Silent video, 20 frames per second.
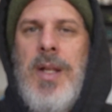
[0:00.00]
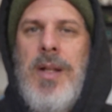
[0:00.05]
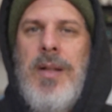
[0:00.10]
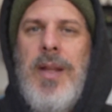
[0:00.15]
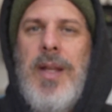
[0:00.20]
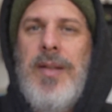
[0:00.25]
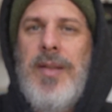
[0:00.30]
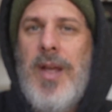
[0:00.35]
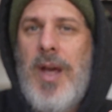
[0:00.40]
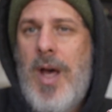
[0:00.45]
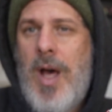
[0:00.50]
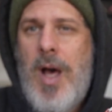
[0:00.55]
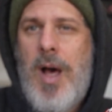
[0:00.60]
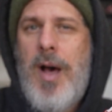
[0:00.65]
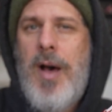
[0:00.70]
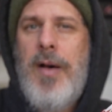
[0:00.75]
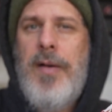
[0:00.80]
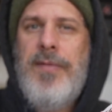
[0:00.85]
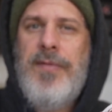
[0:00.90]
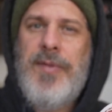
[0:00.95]
like the
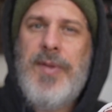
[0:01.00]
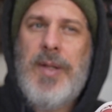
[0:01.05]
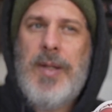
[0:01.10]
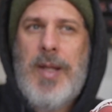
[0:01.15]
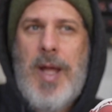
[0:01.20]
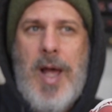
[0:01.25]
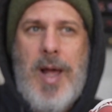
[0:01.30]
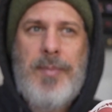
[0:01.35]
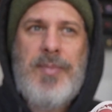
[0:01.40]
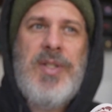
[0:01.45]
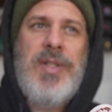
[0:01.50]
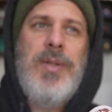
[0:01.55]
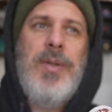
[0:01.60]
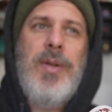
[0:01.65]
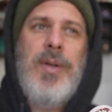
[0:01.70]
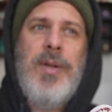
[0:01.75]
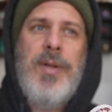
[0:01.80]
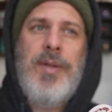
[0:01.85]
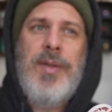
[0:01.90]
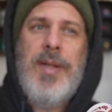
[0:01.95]
HUF, the
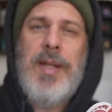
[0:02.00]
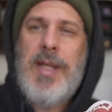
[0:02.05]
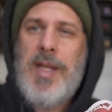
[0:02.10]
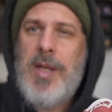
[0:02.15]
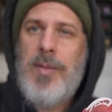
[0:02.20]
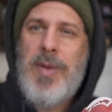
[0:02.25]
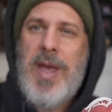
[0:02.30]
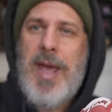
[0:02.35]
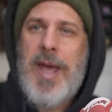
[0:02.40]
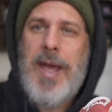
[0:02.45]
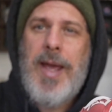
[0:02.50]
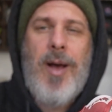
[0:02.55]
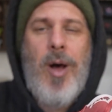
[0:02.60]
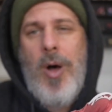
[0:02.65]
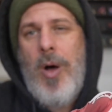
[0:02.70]
Lobster, the eBay,